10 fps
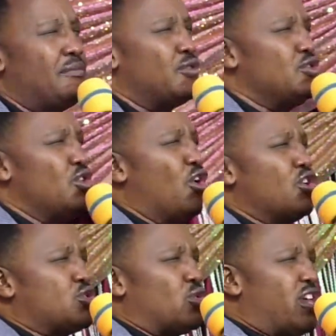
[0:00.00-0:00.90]
I'm
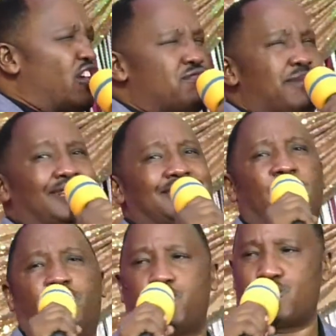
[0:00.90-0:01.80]
not to give
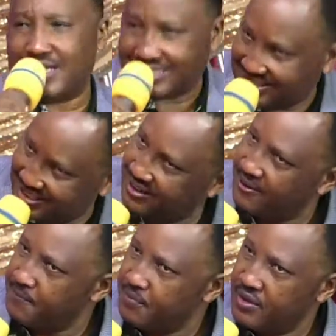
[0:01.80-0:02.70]
myself rest.
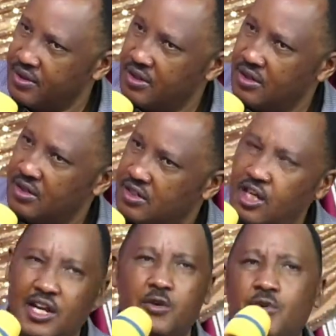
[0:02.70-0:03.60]

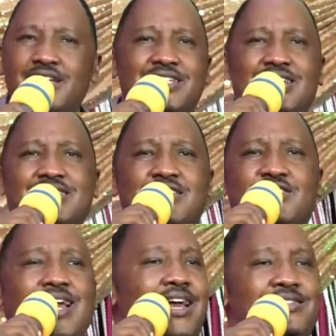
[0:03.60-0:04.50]
Until that
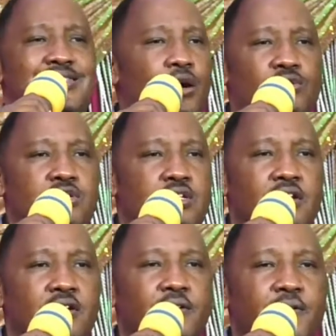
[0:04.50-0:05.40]
righteousness shines out.
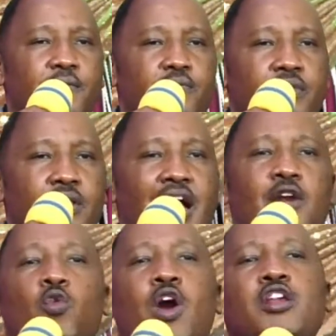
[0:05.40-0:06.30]

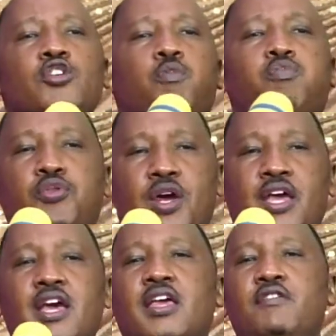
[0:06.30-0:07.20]
And when you
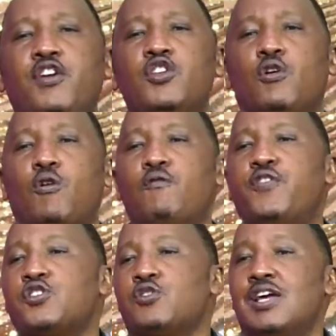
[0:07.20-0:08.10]
pray, even your
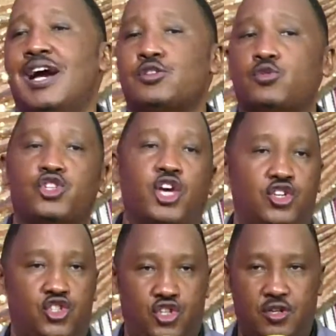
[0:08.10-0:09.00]
confession has to
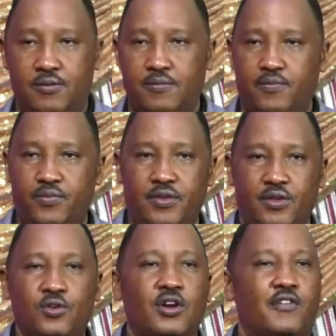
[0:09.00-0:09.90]
change.
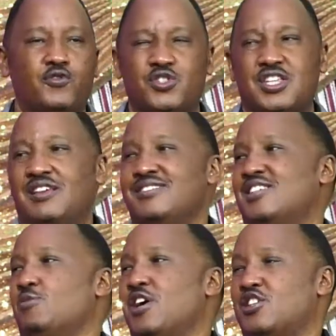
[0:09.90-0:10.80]
You don't have to say,
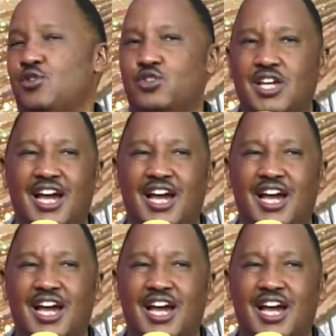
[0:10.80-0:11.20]
chino